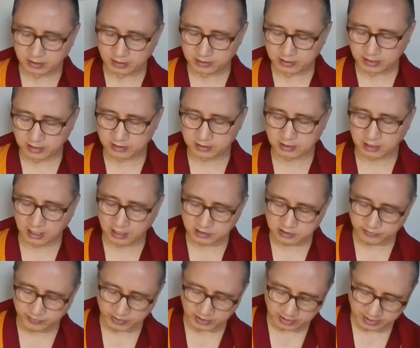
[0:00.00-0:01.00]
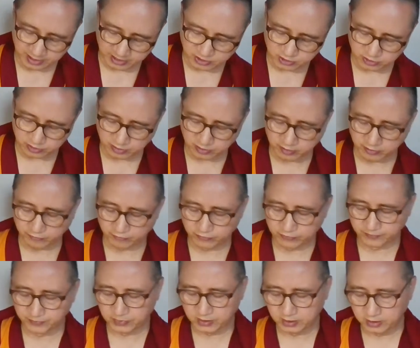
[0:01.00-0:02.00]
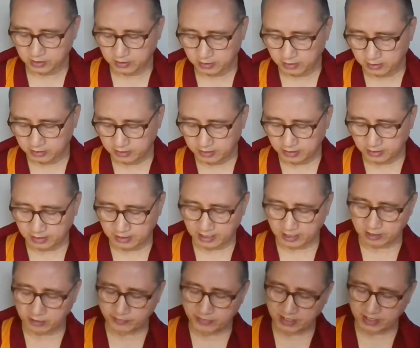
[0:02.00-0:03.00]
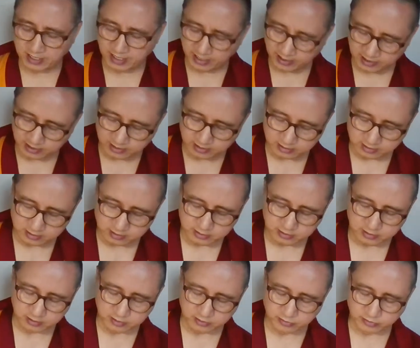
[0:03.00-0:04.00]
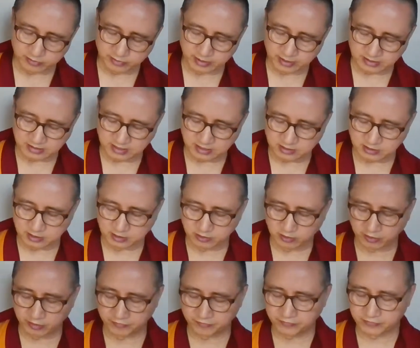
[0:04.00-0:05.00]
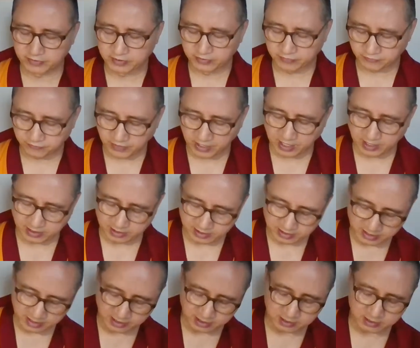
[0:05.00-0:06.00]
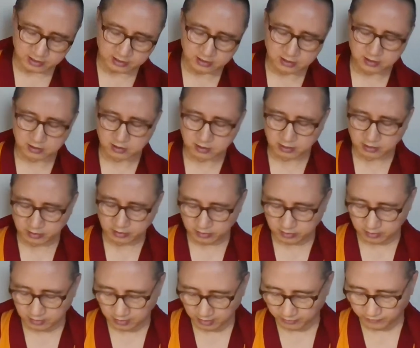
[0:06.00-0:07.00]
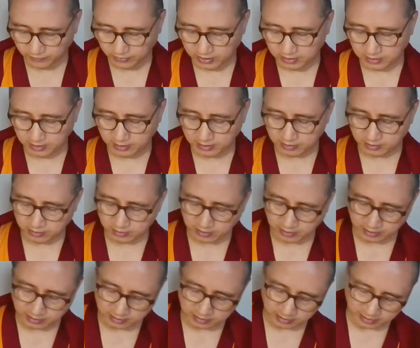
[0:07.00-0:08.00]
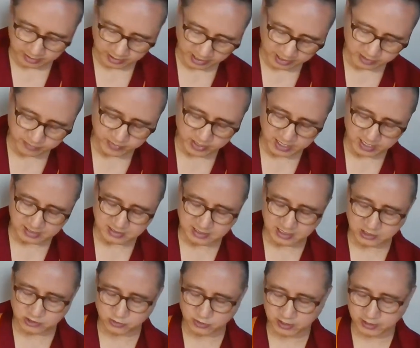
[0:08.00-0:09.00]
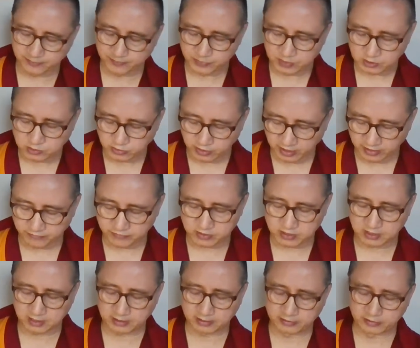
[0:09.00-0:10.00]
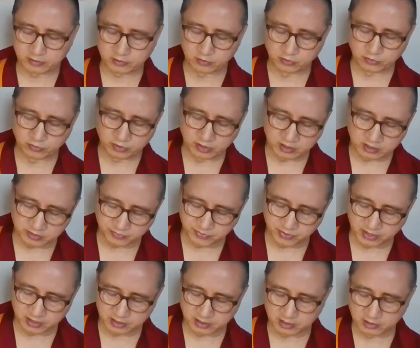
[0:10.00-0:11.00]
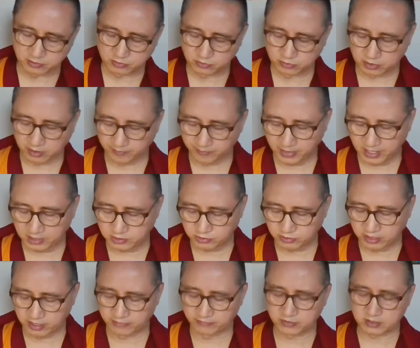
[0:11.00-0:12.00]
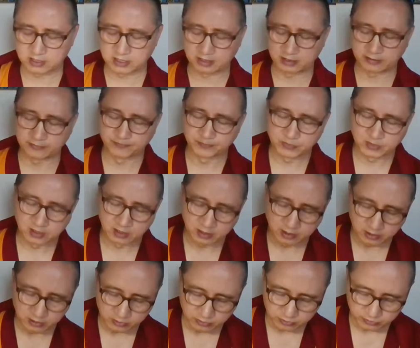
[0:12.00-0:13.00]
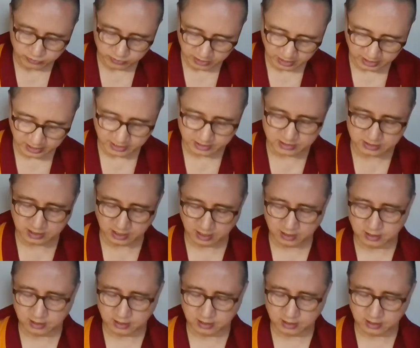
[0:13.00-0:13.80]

then ultimate nature of the lack of inherent, existence of far and near, loved one and enemy, etc. So everything you interpret into compassion, everything, relate,